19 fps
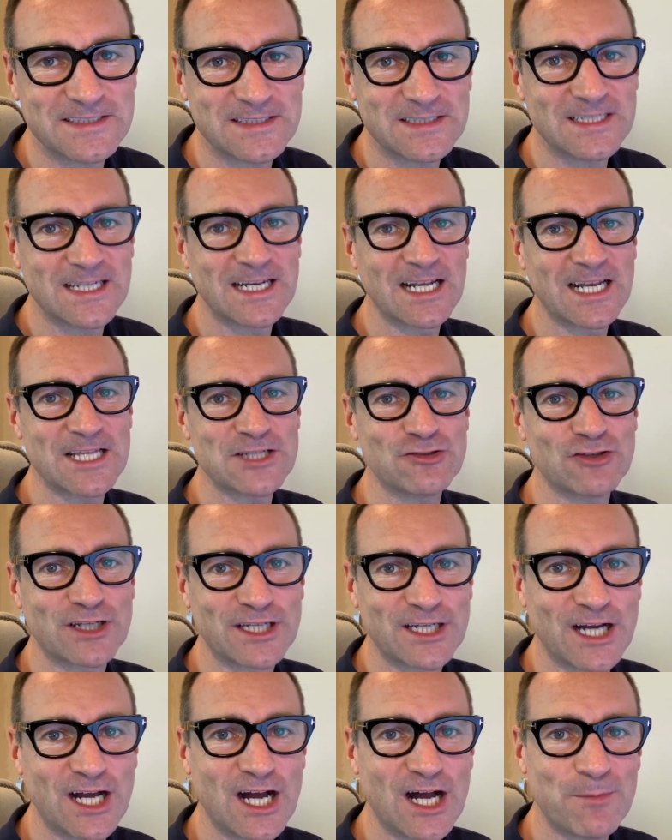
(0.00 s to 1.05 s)
an electric
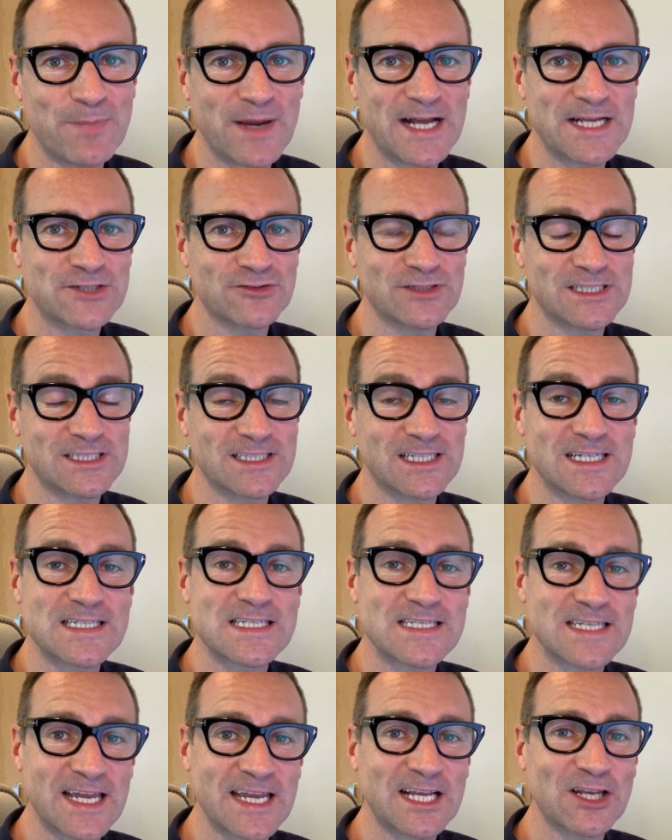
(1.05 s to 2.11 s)
car battery does
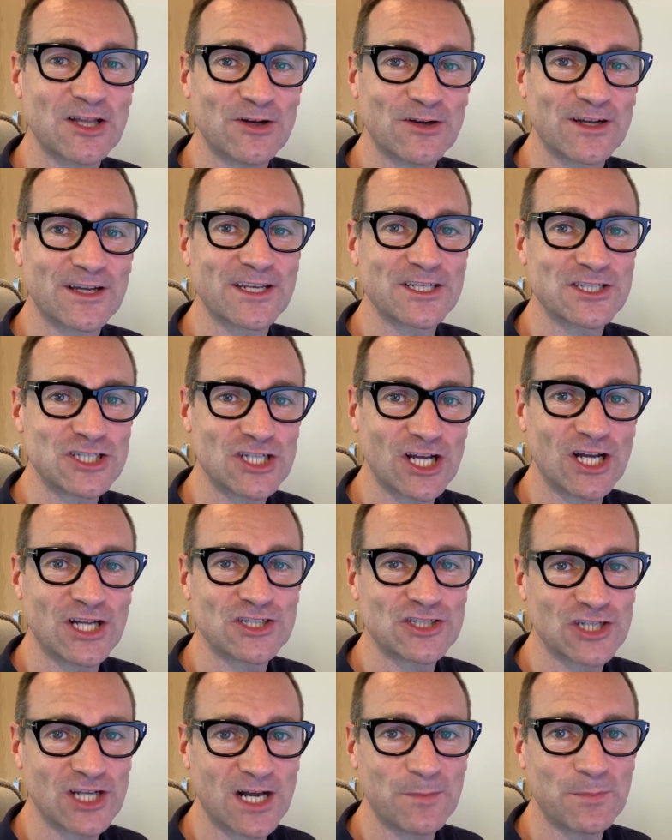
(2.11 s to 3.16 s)
take longer to
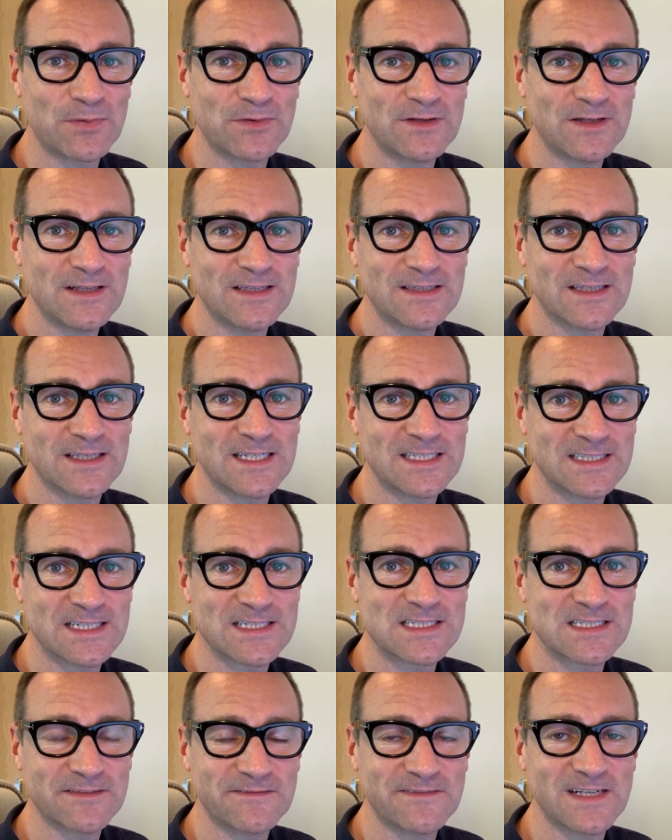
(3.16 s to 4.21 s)
charge up than it does
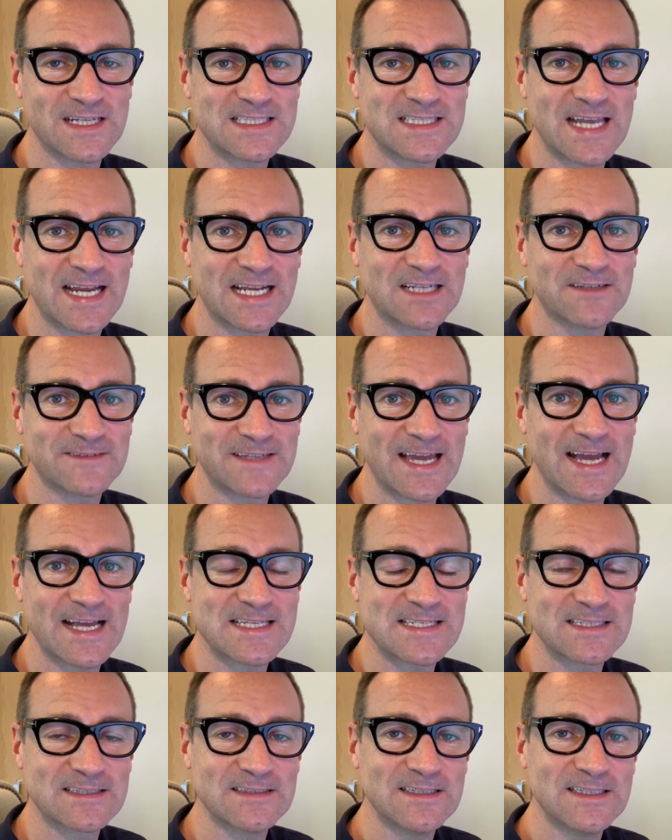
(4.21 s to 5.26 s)
to fill a tank of
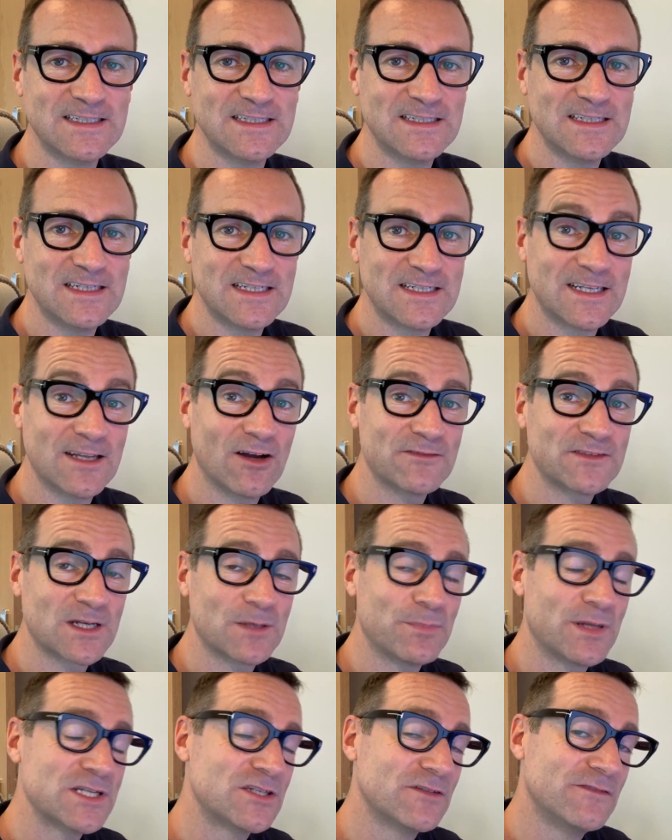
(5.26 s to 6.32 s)
gas. Now, I've done a
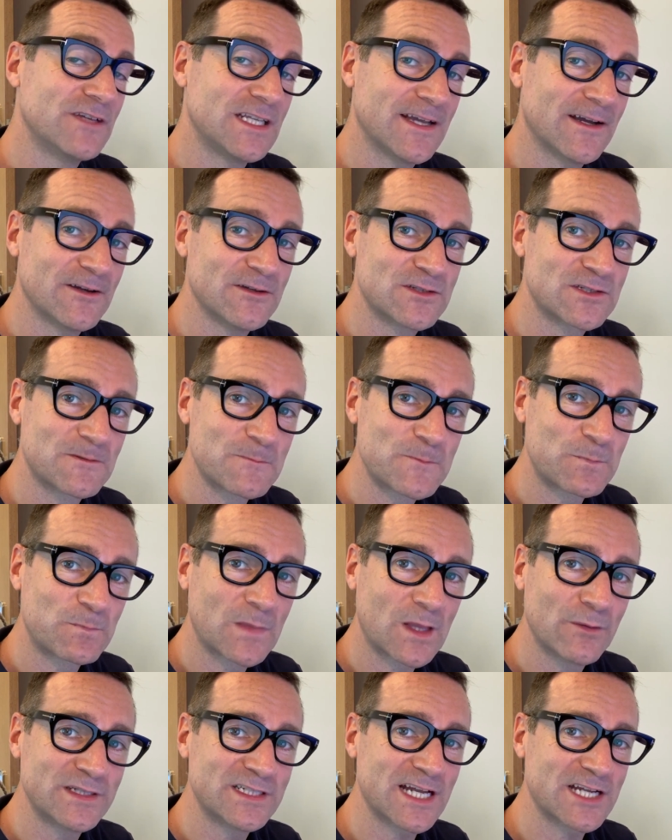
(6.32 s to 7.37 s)
bunch of videos
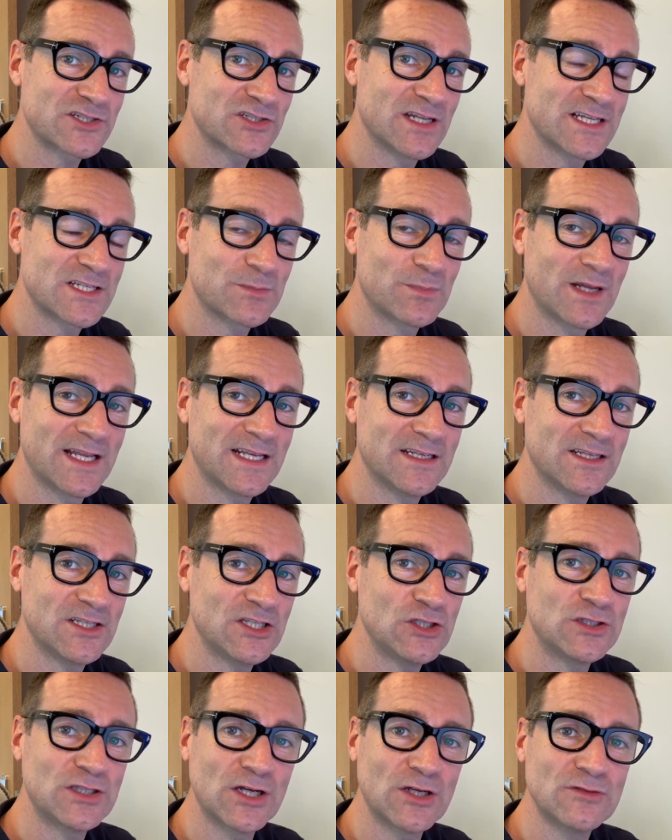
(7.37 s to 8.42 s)
which actually explain that
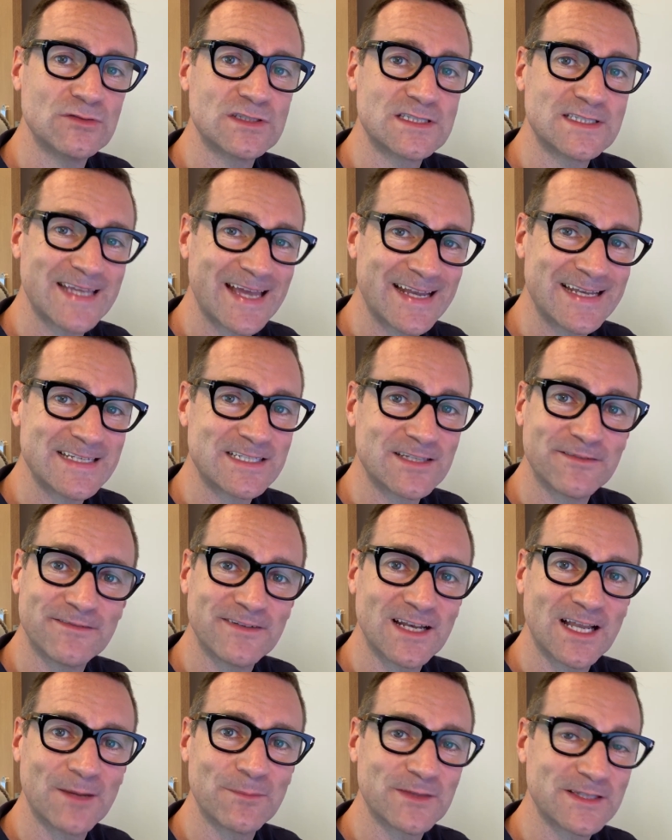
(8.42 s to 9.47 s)
you don't tend to
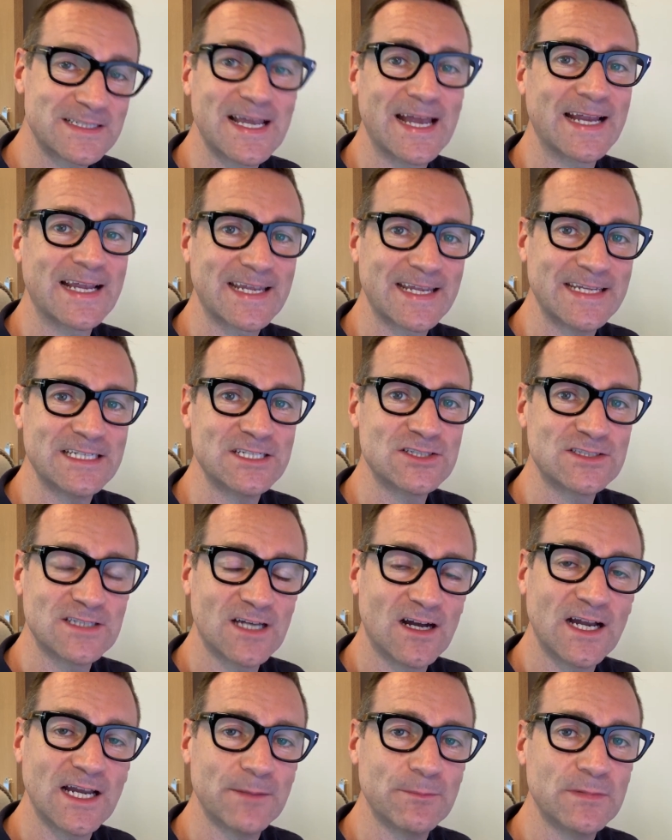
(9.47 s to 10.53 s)
fill up the tank each
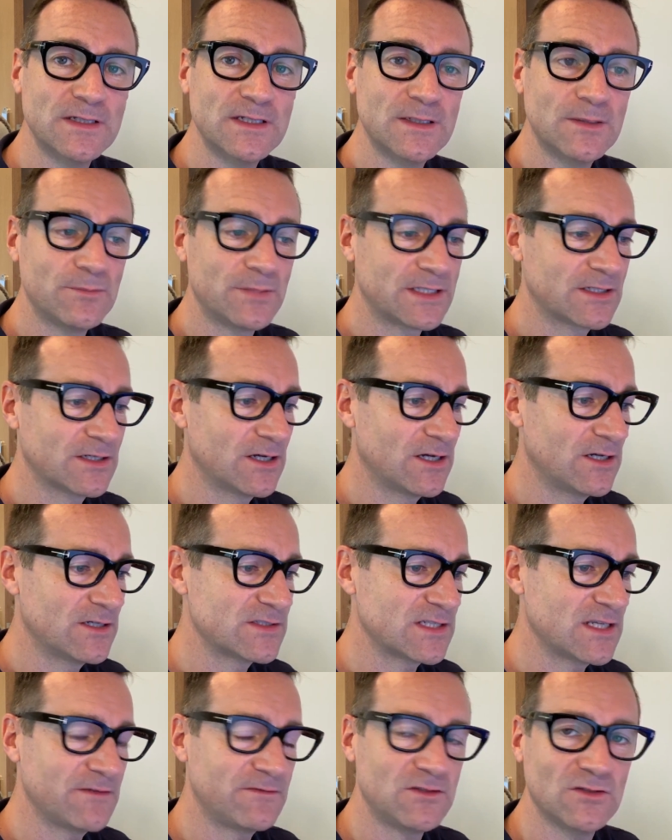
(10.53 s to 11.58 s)
time, because
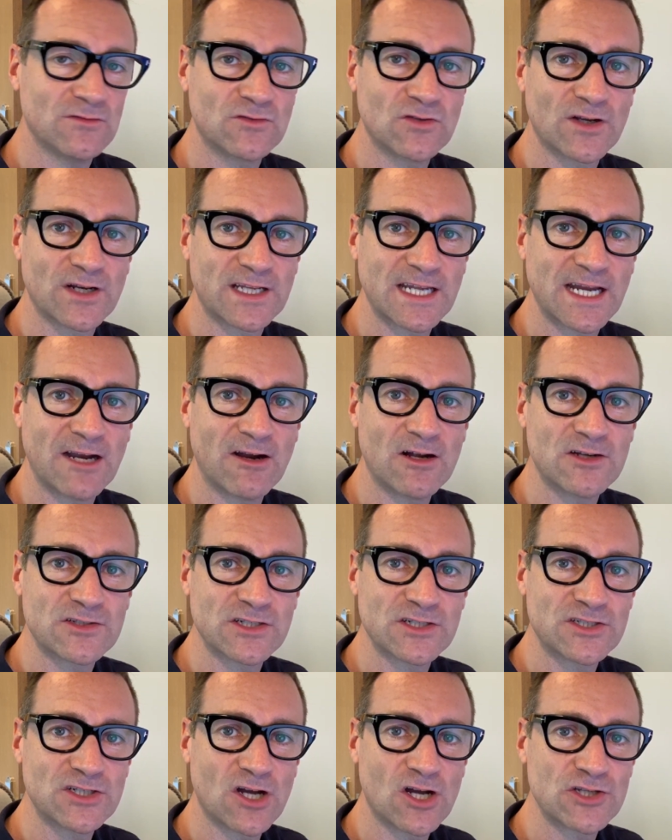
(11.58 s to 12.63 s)
if you've got a garage and
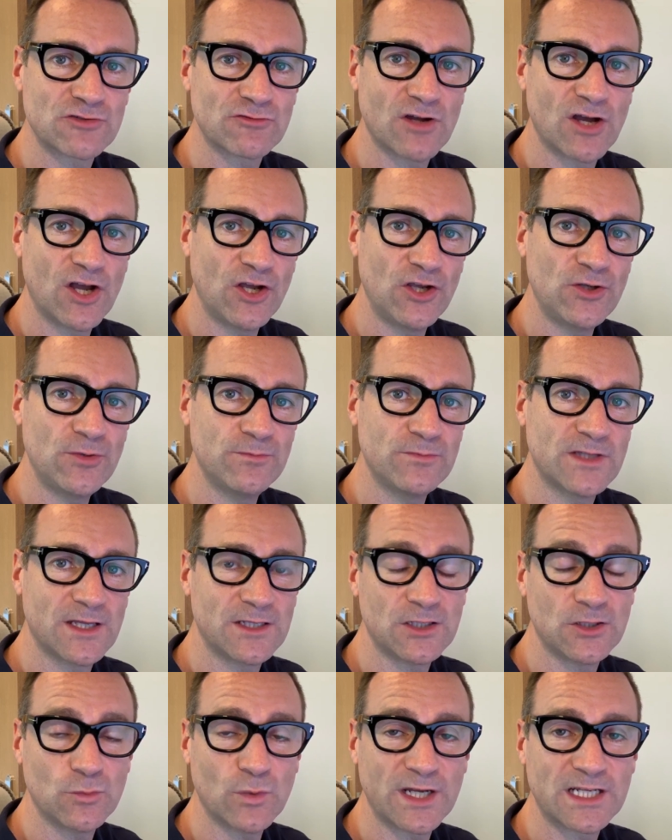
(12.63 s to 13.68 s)
a charger at home,
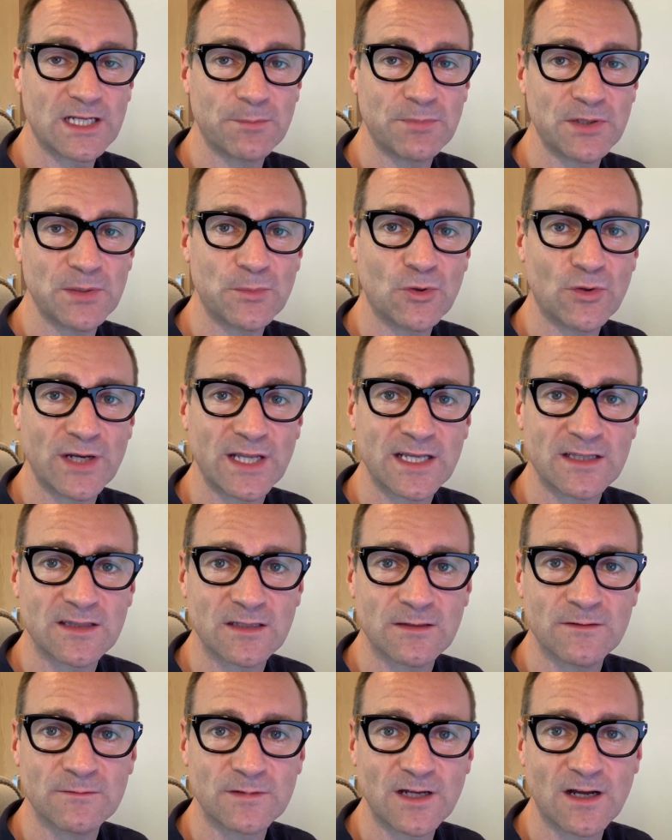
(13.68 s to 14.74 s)
then you wake up in the morning and
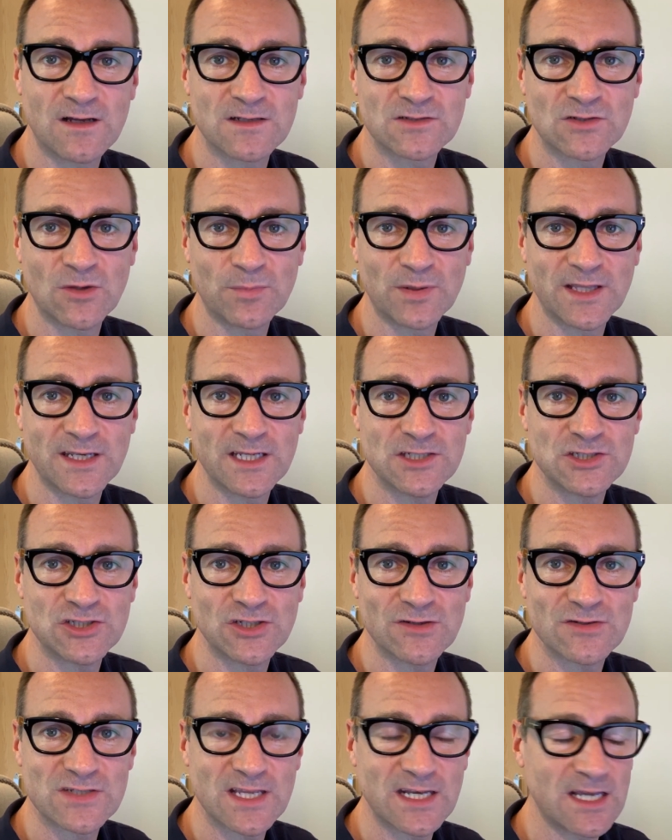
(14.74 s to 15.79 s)
the car's got plenty of
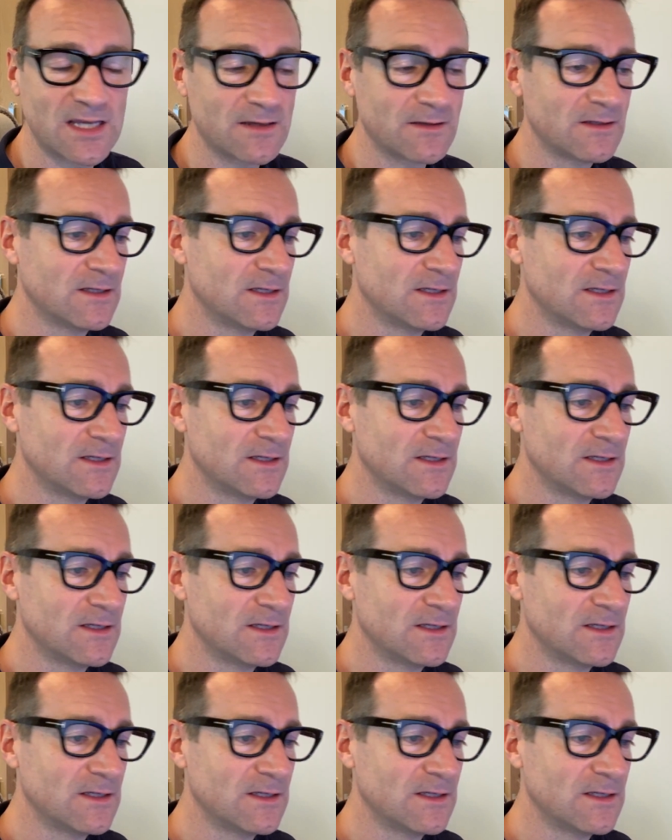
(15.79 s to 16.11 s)
juice in it.